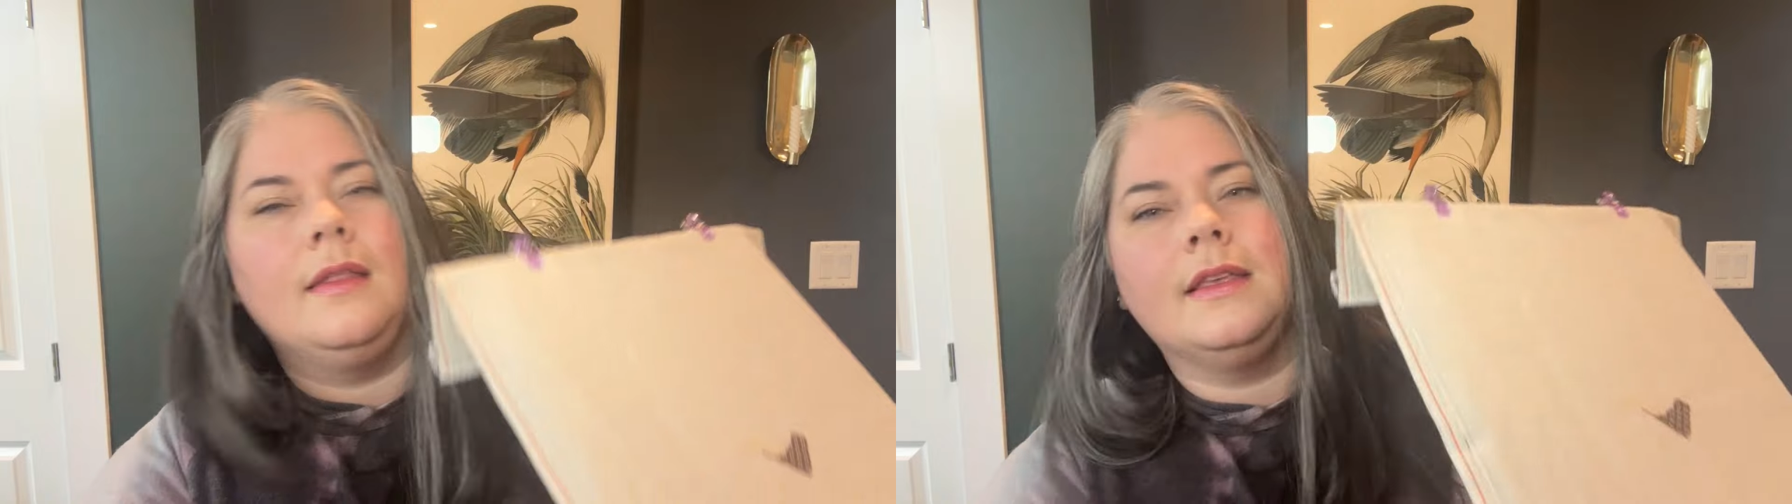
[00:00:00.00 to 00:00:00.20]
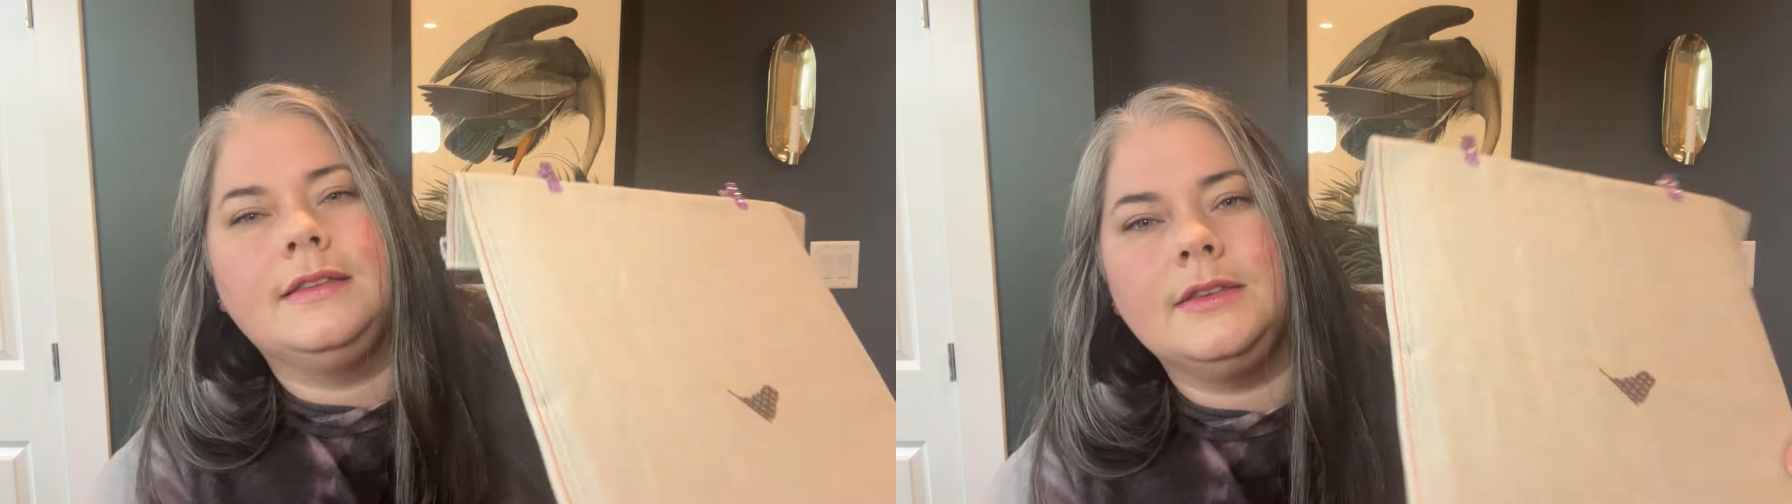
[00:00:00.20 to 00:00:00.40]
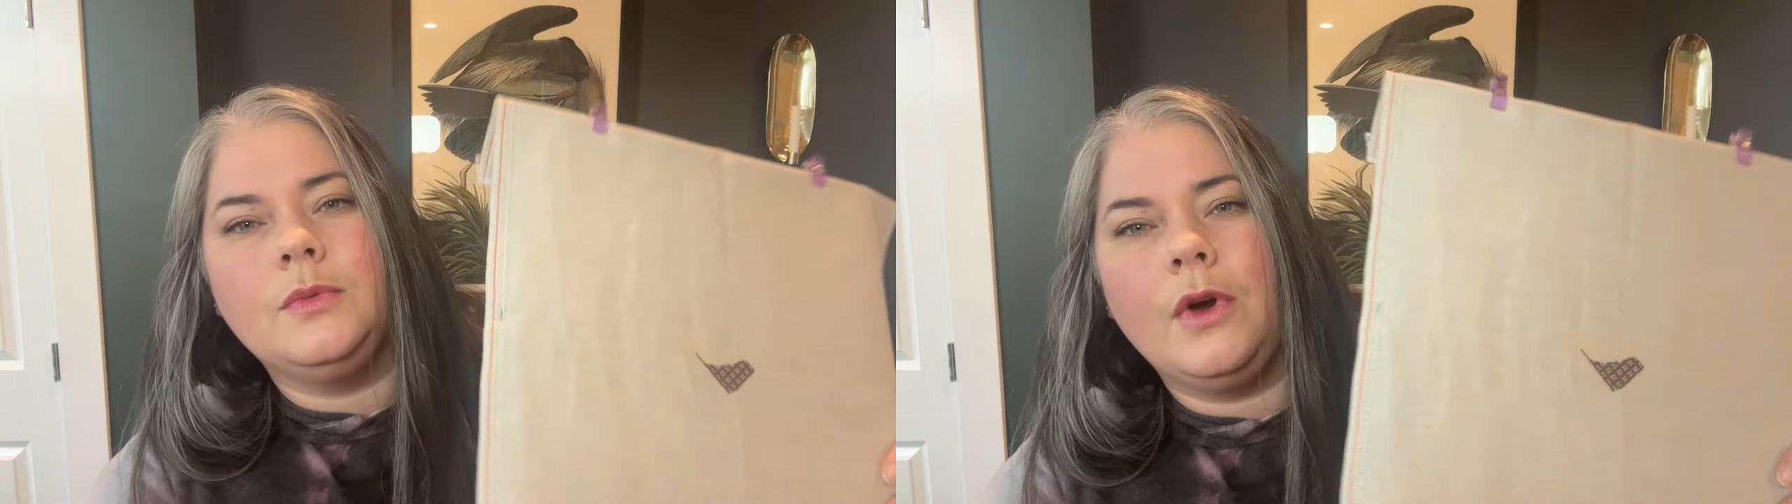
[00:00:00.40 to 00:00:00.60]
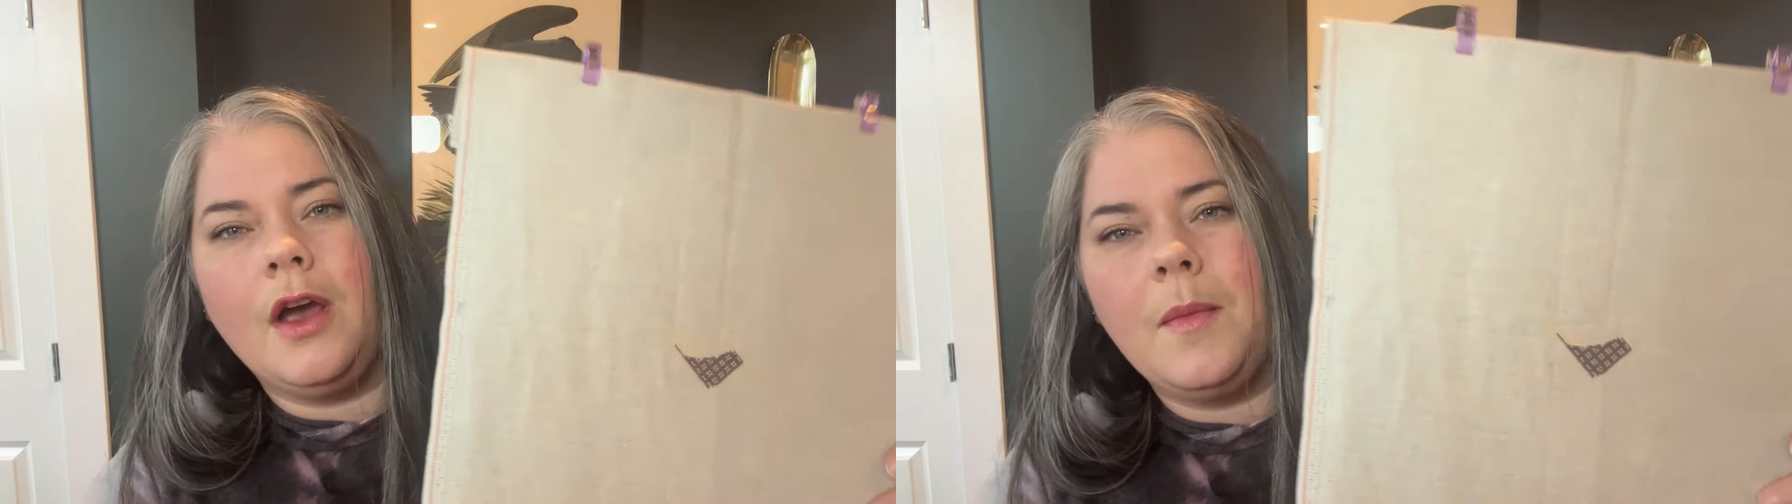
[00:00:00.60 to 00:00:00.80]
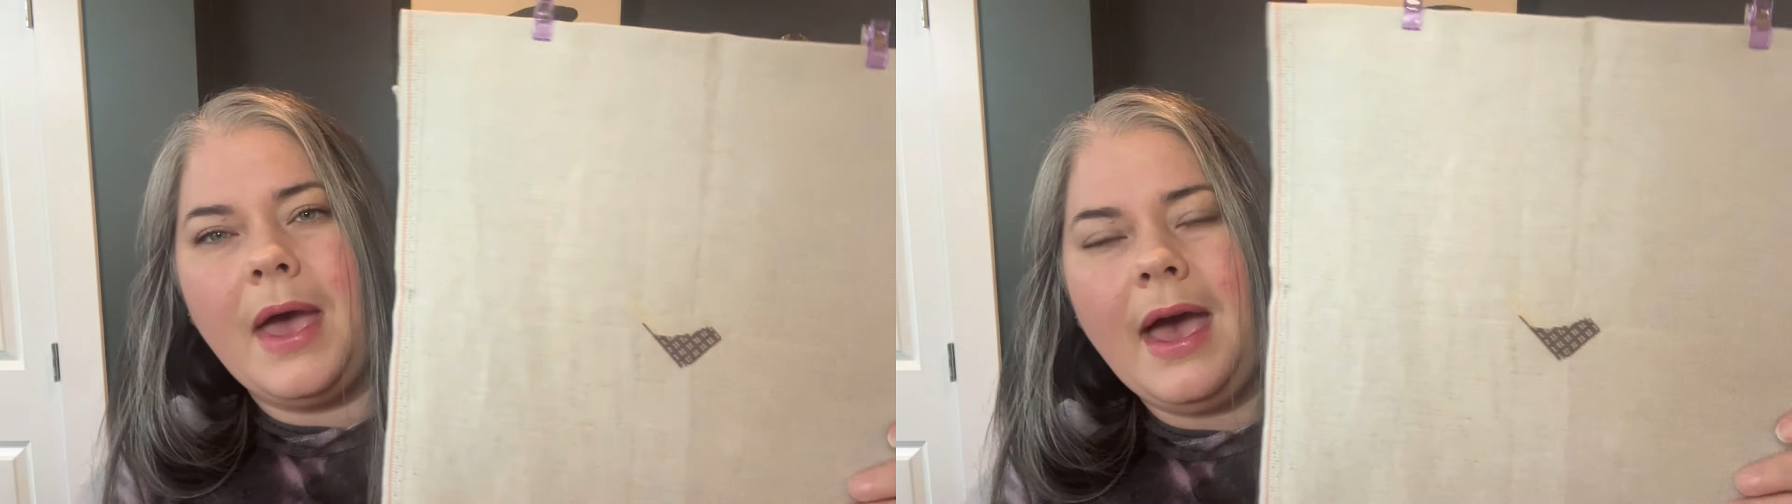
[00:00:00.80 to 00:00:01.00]
this is
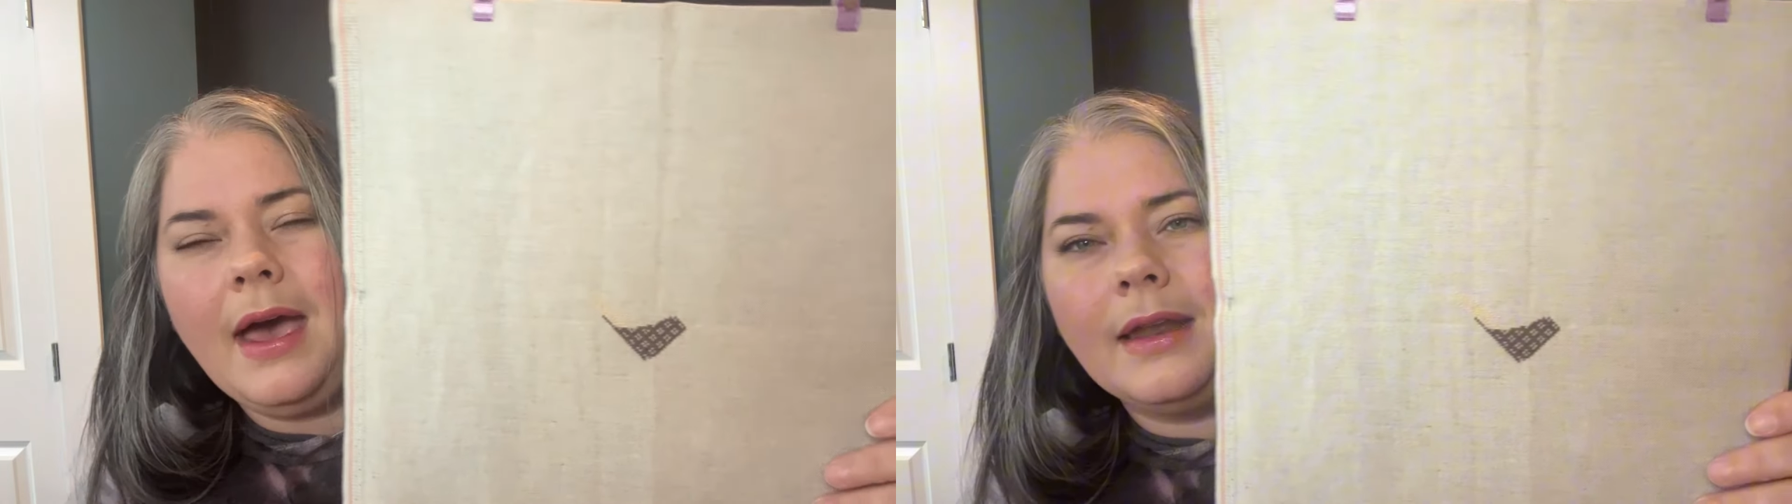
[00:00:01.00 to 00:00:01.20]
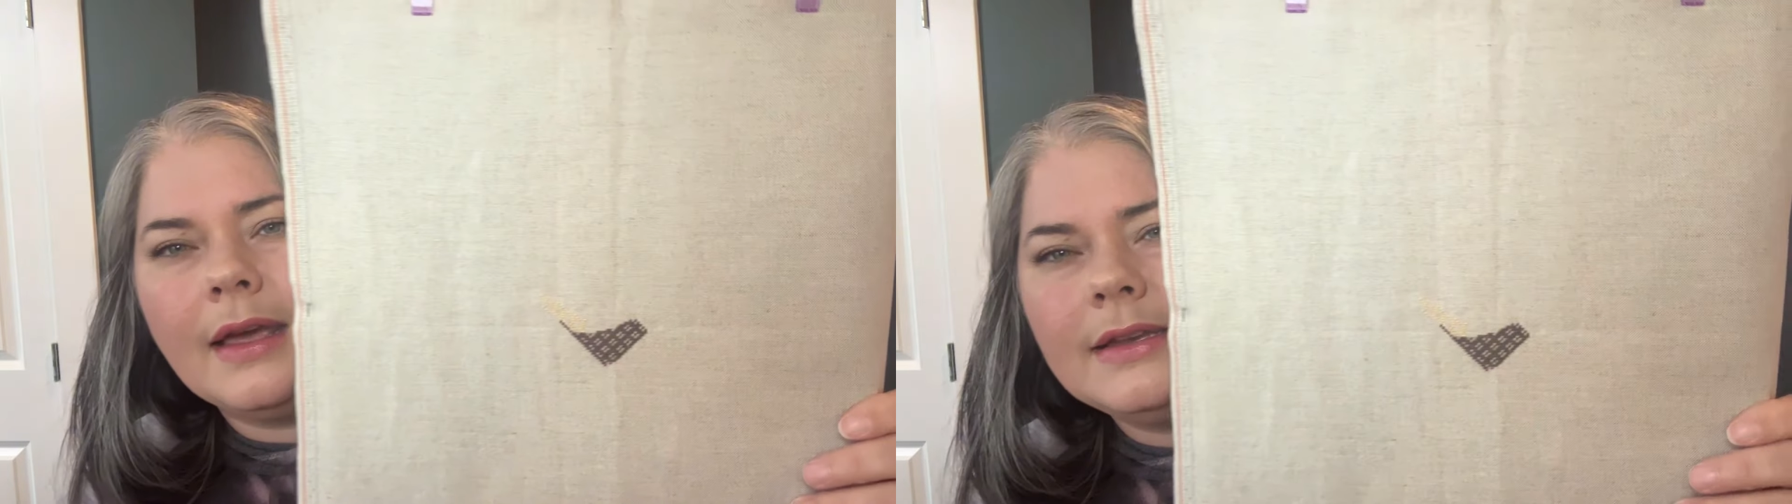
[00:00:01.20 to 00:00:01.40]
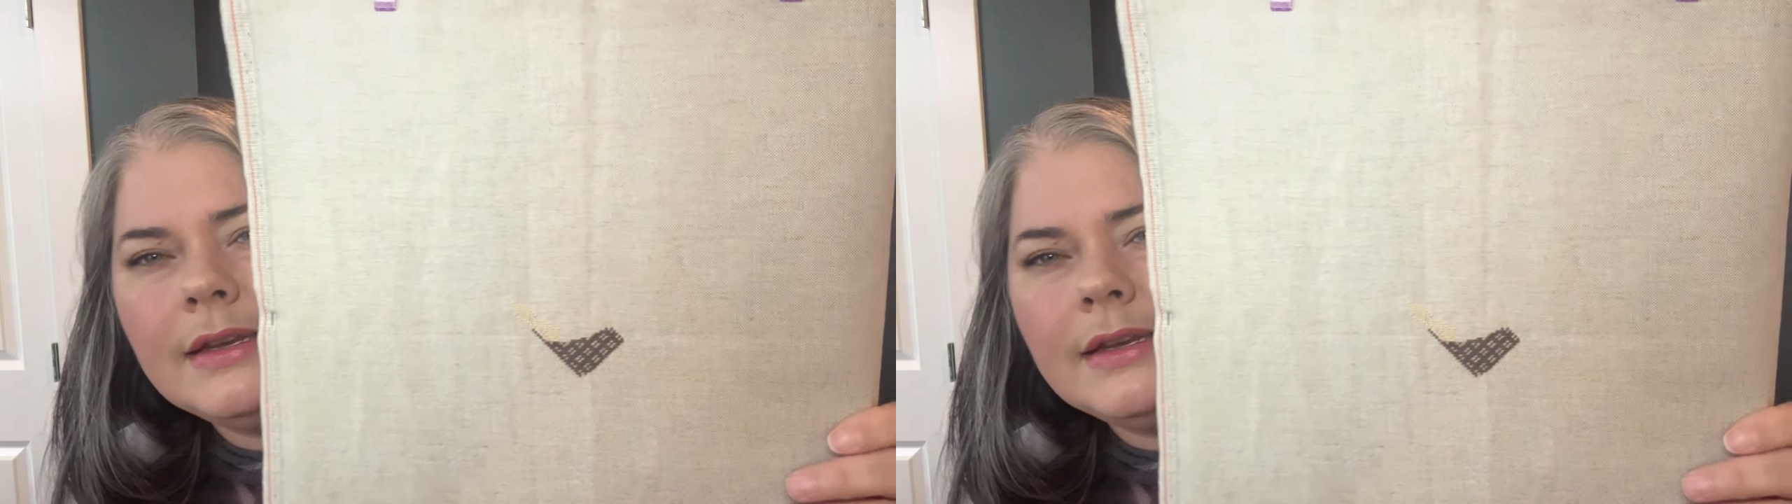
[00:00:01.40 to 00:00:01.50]
where I'm at.